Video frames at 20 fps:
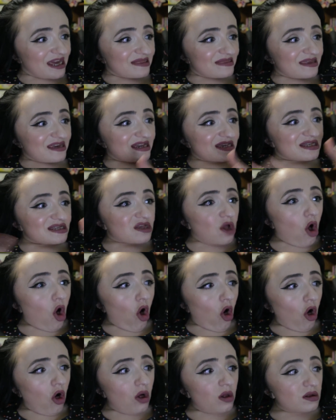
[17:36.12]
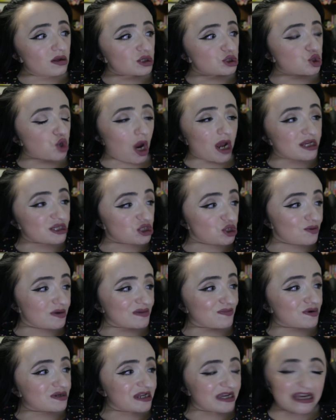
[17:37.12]
in this haul strikes you
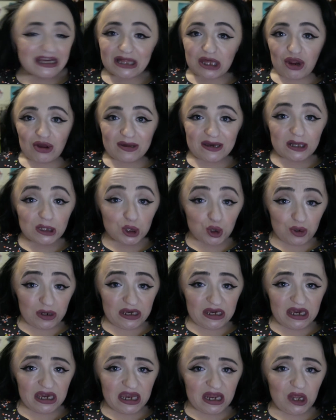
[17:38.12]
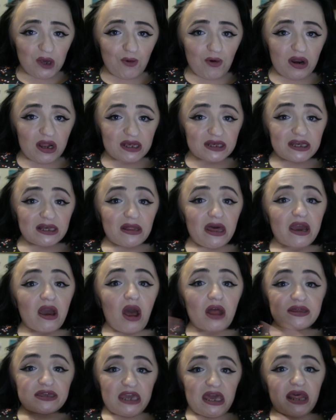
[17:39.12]
as particularly intriguing and you want to see like
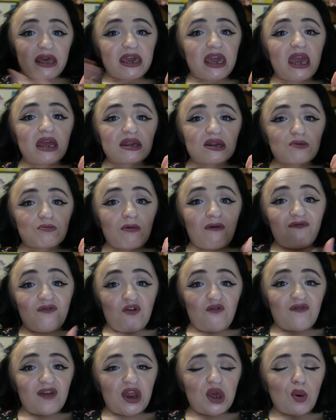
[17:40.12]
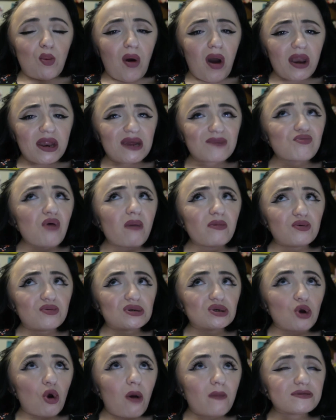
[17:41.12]
a dedicated review video on it, it probably
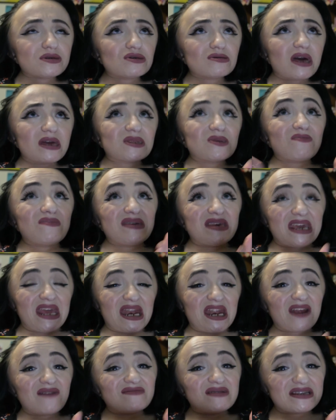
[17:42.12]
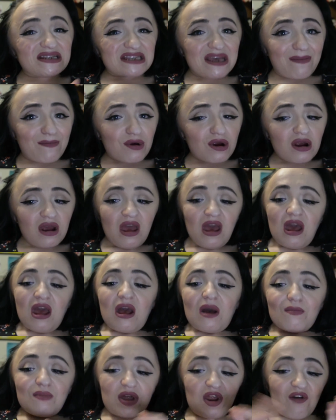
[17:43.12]
wouldn't go up till like the beginning of December.
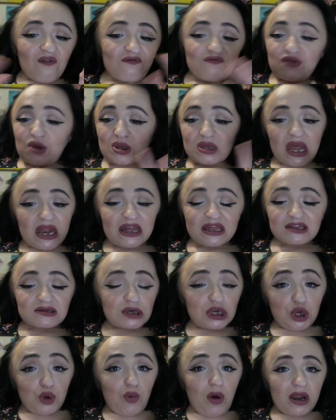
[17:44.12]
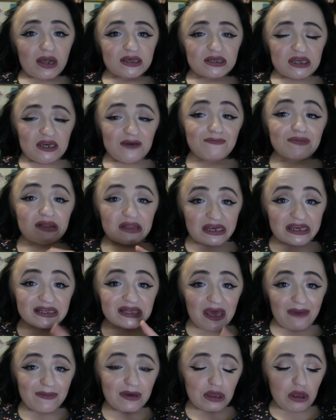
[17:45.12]
But if there's anything that you want to see, please
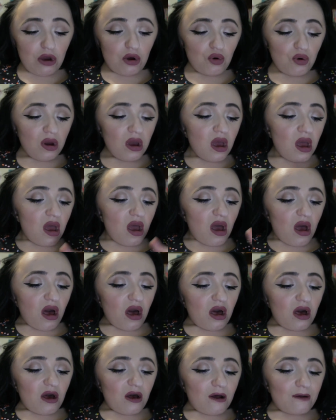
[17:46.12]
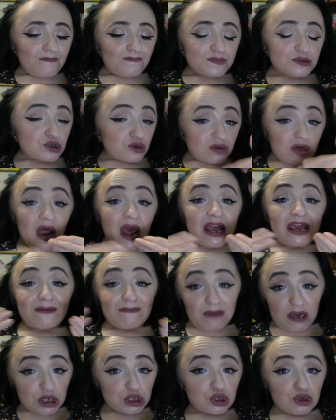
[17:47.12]
let me know uh, so that I
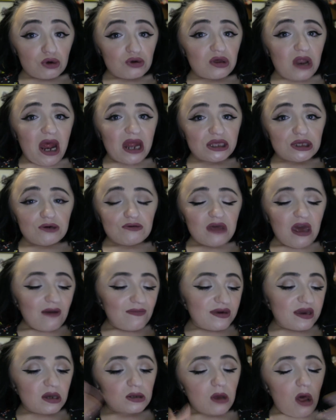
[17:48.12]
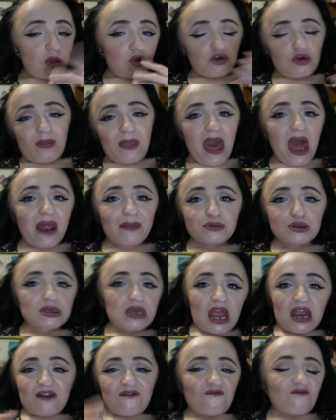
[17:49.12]
can make sure that I do that because other than that, I'm
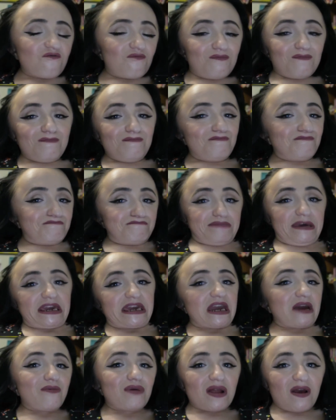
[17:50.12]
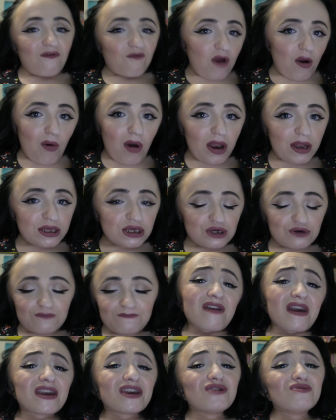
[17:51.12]
just kind of picking whatever I want to do.
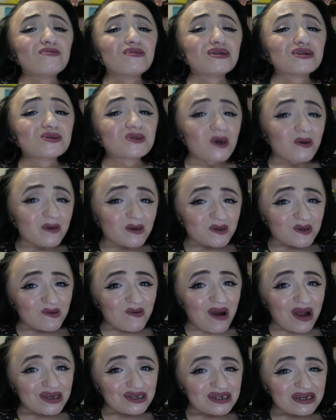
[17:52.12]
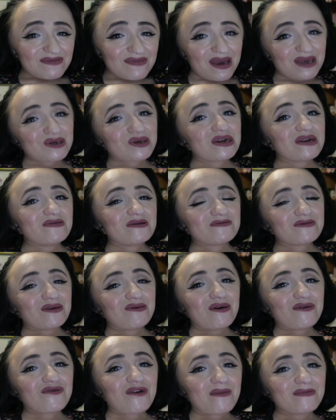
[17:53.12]
Thank you so much for watching. Make sure you give this
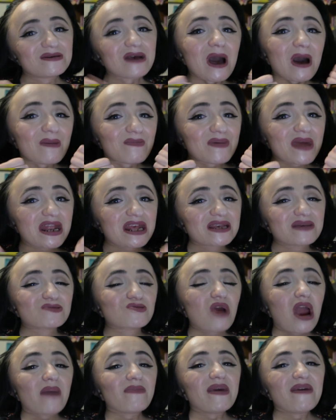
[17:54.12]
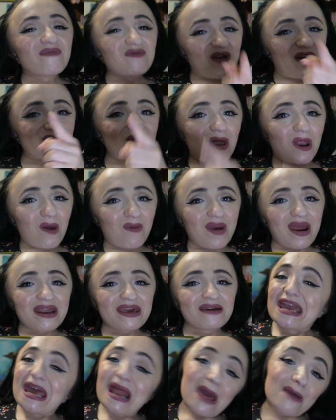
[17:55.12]
video a thumbs up and you subscribe if you have not
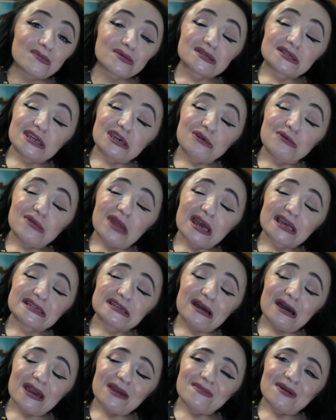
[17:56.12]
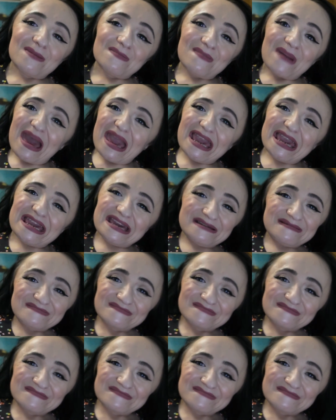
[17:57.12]
already. And I will see you next time. Bye!